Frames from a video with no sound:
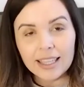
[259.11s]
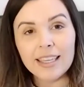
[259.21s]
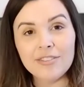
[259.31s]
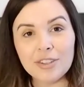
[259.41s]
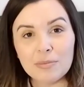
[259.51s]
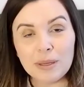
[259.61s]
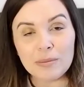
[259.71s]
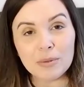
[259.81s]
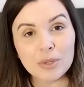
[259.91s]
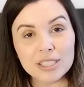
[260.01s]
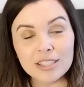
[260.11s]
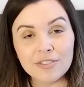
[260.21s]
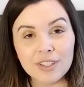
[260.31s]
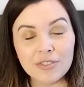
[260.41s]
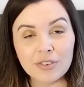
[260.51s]
If your baby wants to
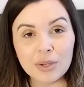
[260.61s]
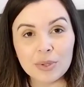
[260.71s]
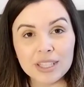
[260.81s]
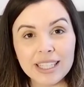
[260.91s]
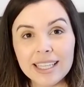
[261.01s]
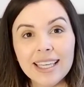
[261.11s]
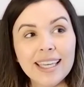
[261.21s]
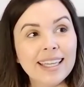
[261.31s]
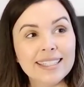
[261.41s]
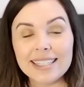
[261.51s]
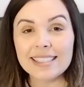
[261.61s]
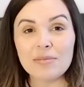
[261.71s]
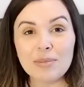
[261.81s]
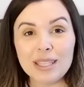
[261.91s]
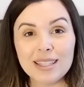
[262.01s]
feed frequently, it doesn't
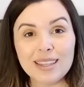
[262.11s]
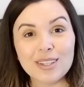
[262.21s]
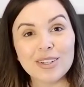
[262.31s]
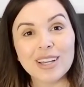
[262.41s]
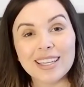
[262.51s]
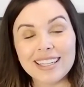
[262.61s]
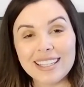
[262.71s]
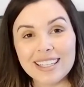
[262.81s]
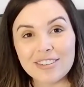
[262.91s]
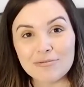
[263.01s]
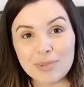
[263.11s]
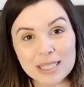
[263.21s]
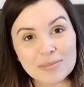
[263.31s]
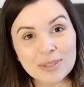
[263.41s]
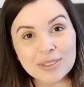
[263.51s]
mean that they're not getting enough
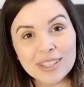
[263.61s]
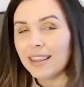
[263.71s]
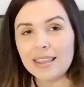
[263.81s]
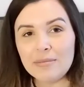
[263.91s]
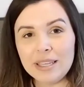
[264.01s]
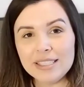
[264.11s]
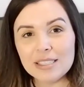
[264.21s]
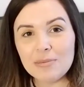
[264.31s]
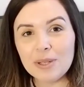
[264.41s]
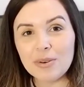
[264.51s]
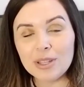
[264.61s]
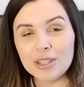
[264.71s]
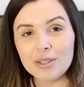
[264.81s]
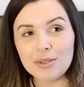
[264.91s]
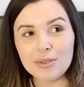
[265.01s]
breast milk. They may just be going
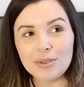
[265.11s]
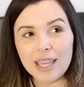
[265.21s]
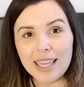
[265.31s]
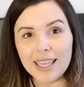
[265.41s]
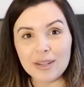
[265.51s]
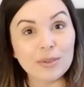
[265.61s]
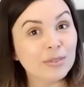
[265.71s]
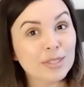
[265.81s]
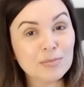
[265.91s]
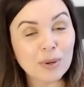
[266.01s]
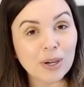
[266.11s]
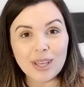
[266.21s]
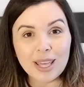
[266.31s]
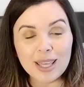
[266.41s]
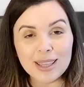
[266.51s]
through a growth spurt
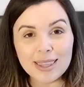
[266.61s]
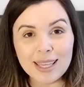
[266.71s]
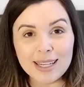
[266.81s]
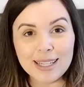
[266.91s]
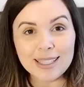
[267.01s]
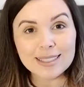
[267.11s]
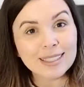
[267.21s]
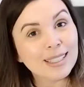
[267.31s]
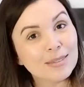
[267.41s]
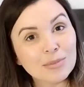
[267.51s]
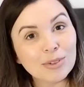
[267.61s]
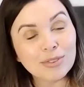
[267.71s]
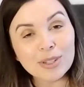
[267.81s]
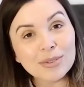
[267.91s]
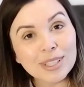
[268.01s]
and they need to eat more
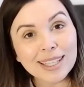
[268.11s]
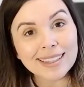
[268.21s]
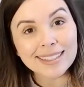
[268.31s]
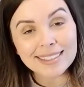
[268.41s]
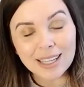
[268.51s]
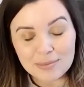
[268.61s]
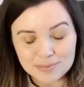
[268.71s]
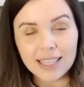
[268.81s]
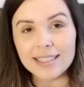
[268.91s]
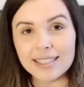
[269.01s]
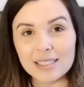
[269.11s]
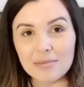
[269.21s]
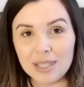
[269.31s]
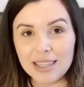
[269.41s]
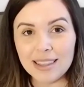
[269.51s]
frequently at that time. It doesn't
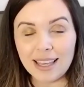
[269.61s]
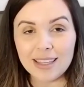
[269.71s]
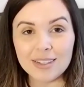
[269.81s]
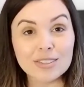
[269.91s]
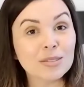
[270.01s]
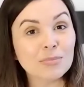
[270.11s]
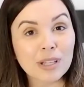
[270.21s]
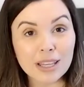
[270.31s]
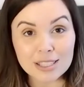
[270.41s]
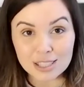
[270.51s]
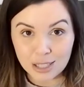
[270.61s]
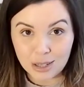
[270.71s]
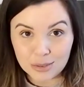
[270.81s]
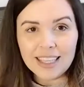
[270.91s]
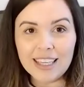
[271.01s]
mean that your supply is
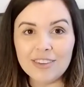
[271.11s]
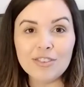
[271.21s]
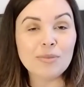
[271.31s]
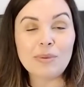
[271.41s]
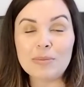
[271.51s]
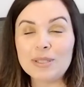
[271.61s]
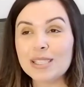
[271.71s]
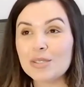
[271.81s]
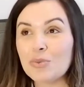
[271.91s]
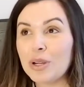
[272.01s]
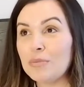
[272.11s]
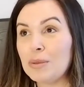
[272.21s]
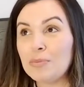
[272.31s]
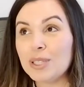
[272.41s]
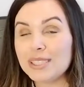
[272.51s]
low. If your baby doesn't want to be
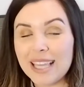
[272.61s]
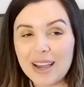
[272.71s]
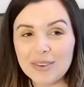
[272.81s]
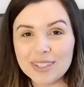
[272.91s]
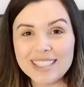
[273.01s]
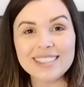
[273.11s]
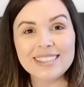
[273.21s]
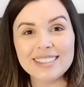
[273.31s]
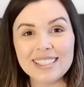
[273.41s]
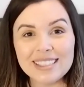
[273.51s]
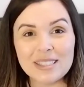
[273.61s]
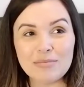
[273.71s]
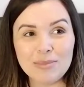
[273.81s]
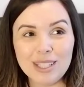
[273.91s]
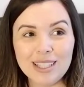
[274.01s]
put down, it
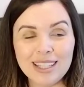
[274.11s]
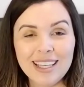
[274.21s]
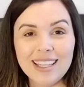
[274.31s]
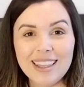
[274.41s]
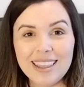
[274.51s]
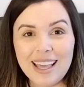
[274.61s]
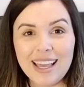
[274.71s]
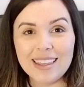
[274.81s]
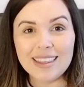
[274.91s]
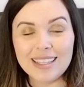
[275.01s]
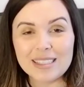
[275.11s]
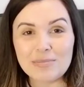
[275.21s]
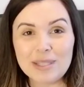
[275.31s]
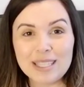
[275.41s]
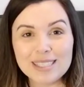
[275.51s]
doesn't mean that it's
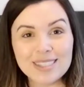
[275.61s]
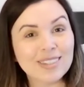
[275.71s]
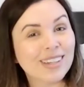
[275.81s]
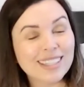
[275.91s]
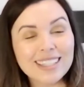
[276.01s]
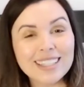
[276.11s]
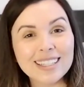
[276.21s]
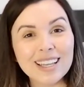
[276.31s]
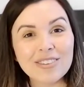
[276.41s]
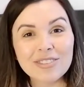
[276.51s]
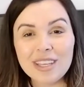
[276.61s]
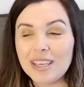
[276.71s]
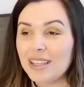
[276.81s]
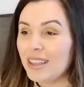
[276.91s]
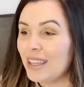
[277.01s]
because they're not eating enough.
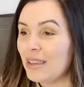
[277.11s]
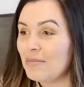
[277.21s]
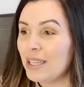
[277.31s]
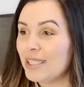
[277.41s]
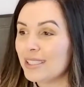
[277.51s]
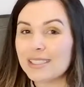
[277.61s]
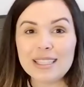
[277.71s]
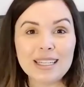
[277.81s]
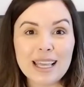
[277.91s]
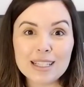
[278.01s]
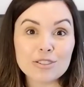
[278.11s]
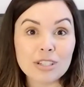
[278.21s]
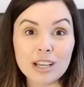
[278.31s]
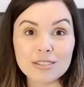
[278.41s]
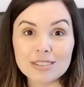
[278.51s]
They may just need extra
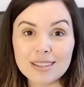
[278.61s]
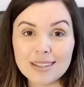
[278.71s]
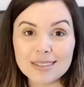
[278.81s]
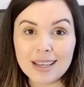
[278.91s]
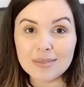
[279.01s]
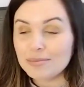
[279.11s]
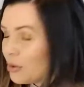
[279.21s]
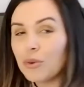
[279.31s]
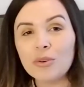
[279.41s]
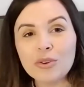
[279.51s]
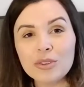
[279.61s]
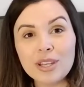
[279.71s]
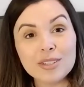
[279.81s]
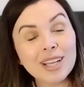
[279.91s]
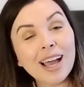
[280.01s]
cuddles at that time. Or
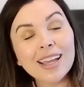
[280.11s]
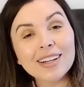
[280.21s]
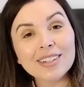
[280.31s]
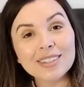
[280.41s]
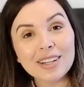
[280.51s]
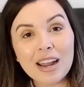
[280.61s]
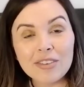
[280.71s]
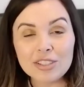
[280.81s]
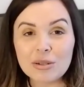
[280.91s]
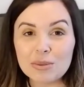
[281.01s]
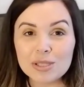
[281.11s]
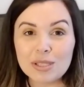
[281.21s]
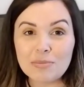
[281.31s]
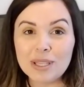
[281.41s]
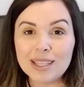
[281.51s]
they're tired and they're having trouble
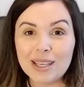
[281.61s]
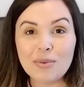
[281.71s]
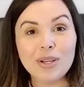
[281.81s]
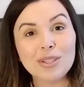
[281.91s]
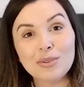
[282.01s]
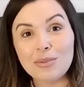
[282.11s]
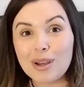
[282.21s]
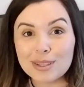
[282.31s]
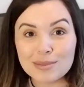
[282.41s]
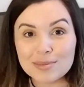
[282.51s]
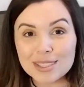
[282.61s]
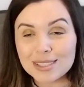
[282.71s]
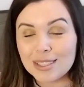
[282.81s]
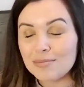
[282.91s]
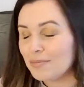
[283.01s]
sleeping and they want you to rock them to
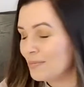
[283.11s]
sleep.